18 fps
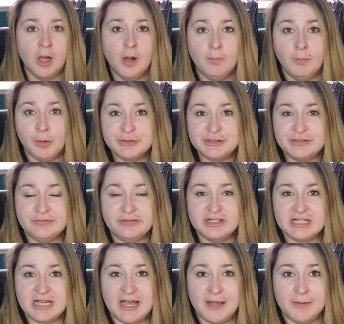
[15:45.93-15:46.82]
Most of the
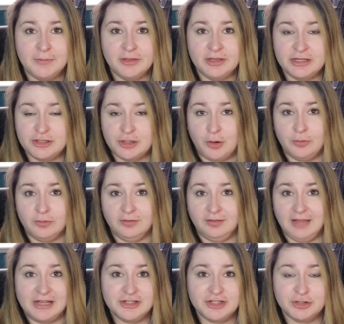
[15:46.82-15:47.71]
time, they don't
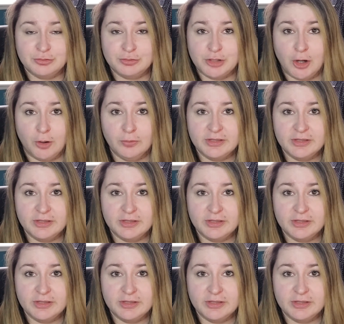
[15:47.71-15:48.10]
let you know